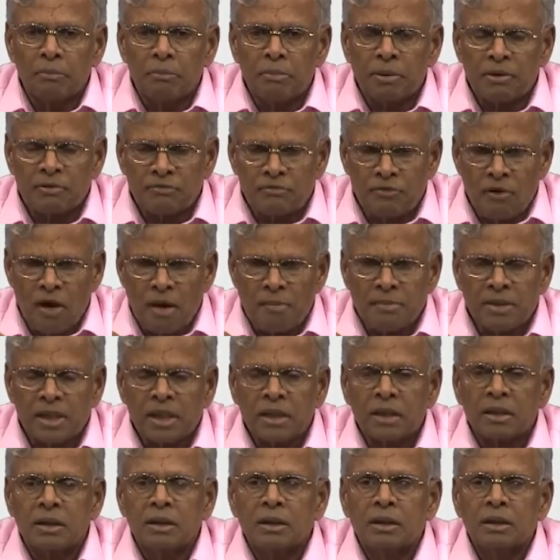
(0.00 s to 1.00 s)

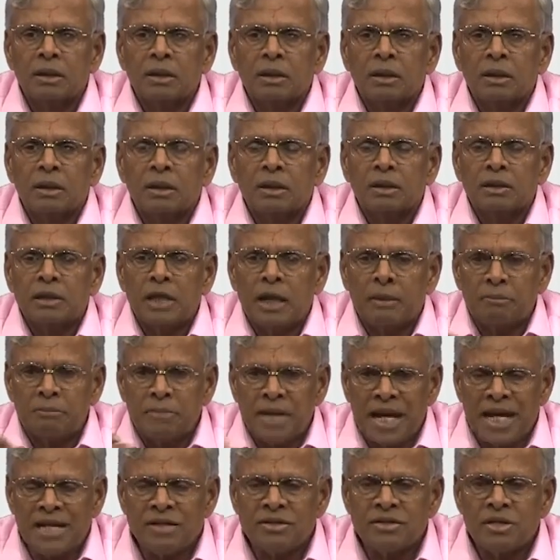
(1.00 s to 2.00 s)
performing the
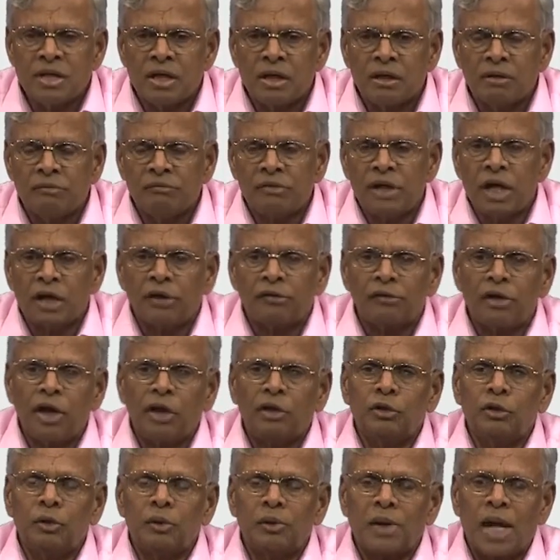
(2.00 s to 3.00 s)
update we are
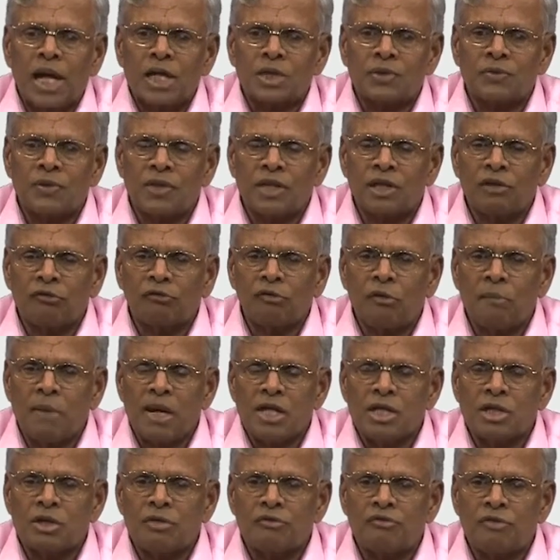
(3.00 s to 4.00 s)
trying to transfer the
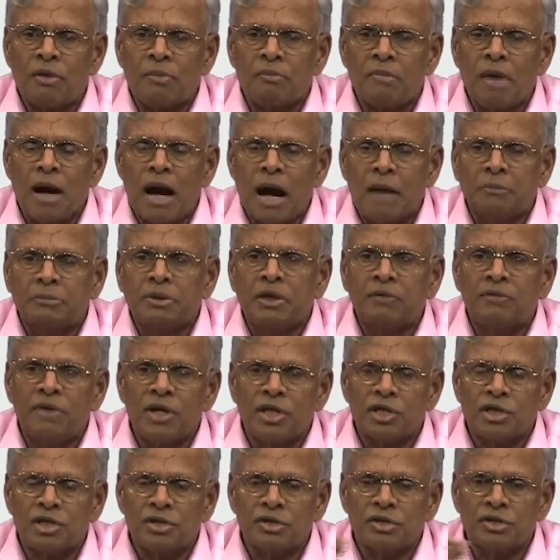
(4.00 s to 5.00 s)
information from the
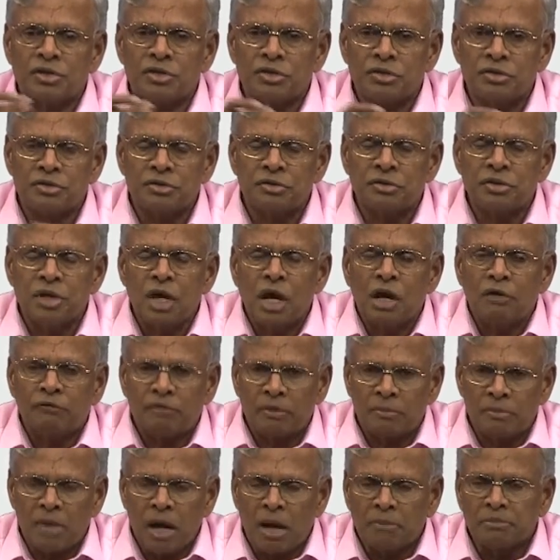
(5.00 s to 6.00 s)
observation
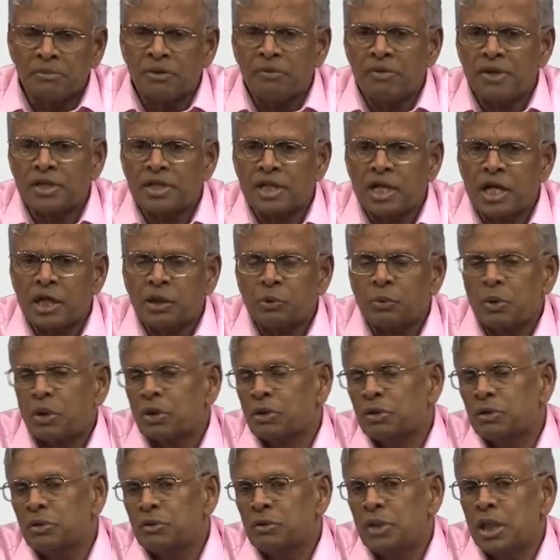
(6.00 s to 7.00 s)

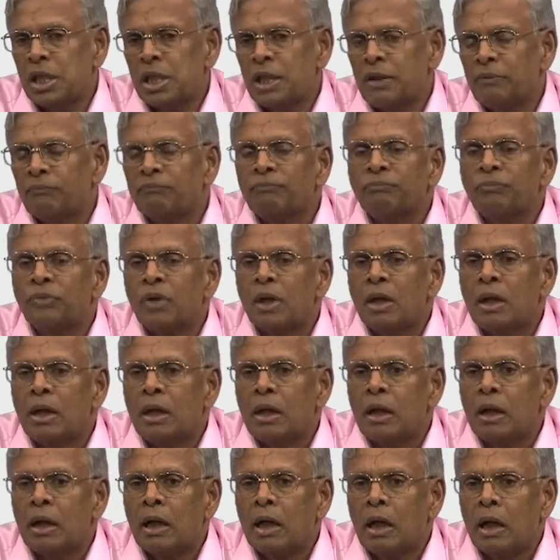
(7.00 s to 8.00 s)
network to the
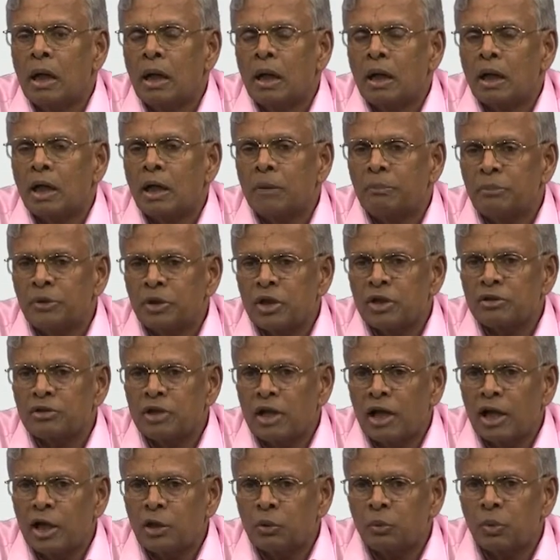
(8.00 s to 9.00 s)

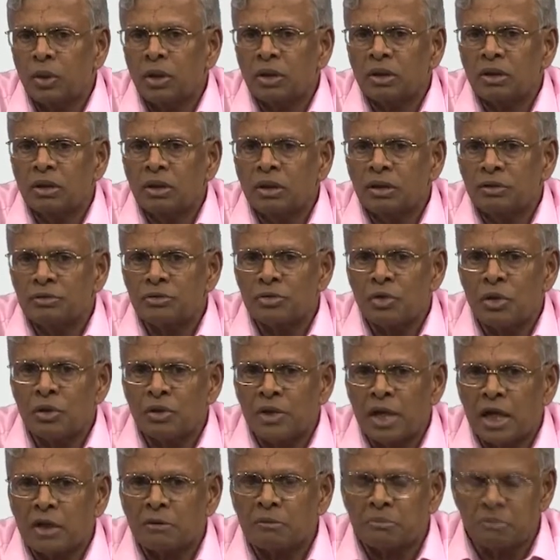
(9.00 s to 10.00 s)
computational network. So
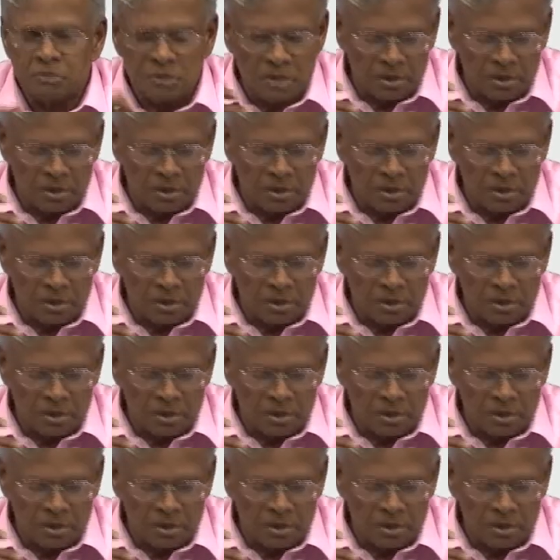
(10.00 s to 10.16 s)
that